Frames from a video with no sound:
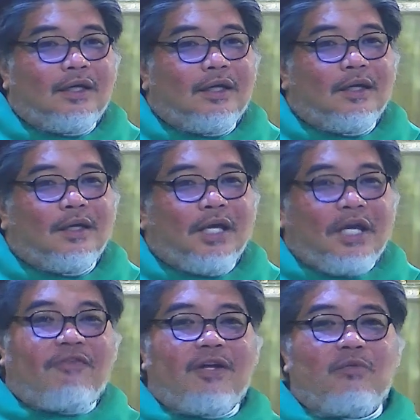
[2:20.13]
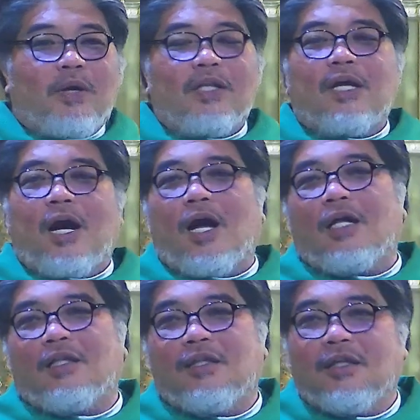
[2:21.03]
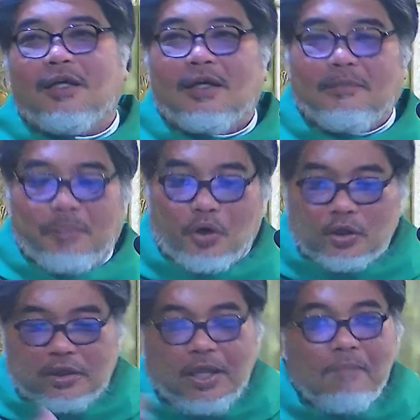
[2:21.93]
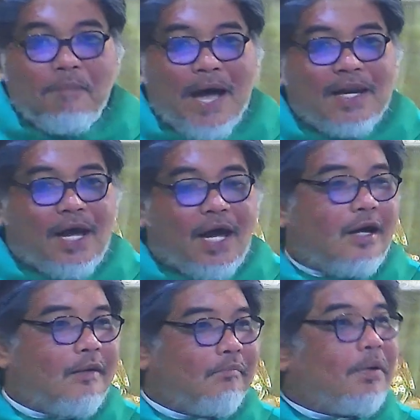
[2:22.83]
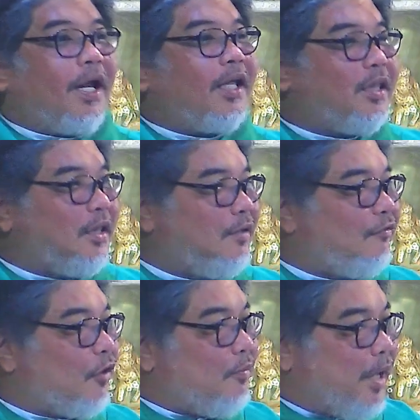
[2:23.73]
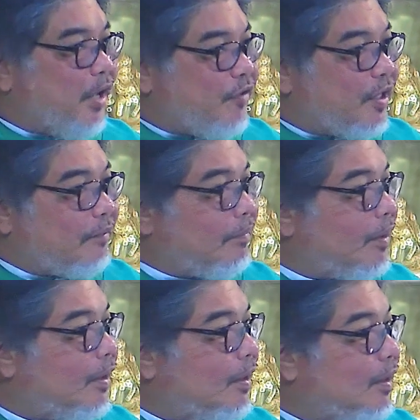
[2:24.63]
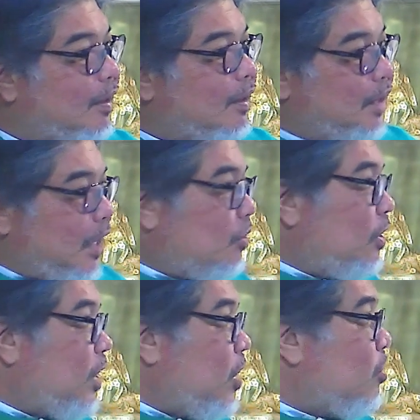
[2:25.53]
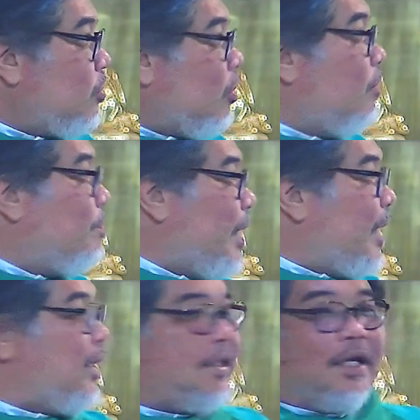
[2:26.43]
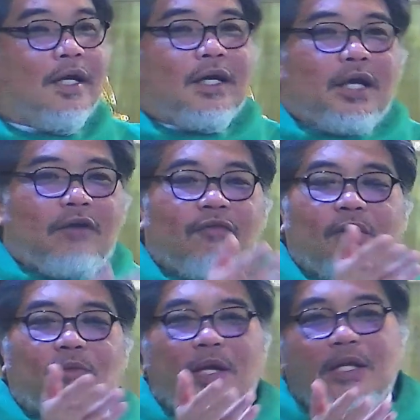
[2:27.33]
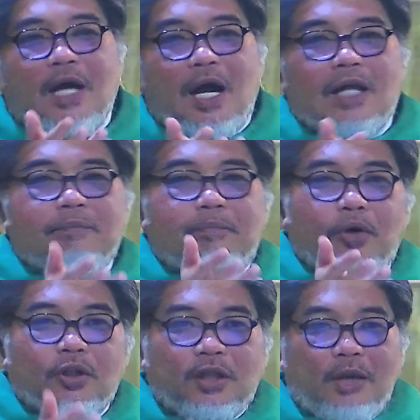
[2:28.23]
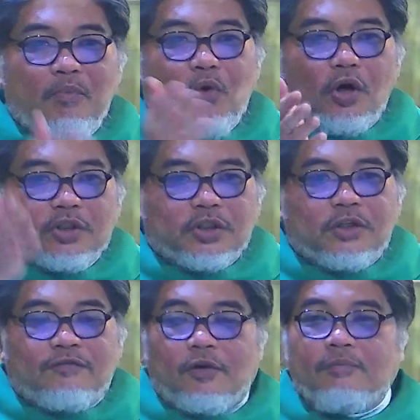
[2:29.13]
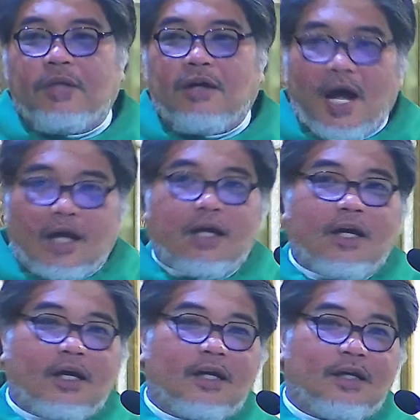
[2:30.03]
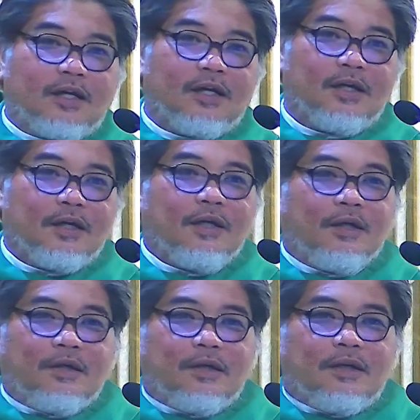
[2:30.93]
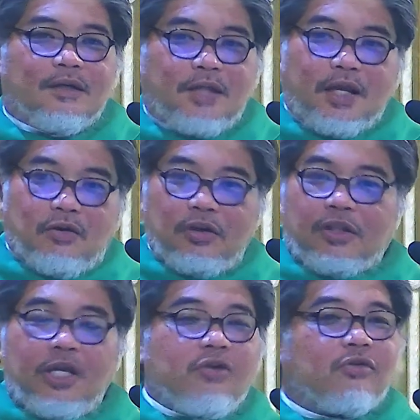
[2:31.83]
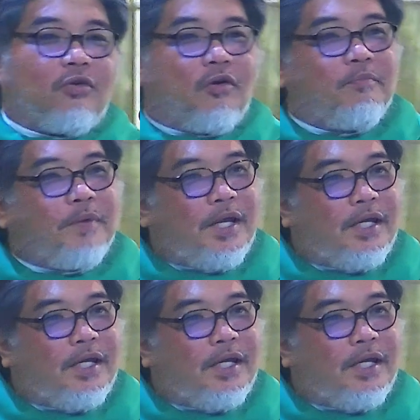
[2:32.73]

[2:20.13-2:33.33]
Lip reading: Even when God brought them manna, bread from heaven, they continue to complain. Even when God brought them water from the rock, they continue to complain.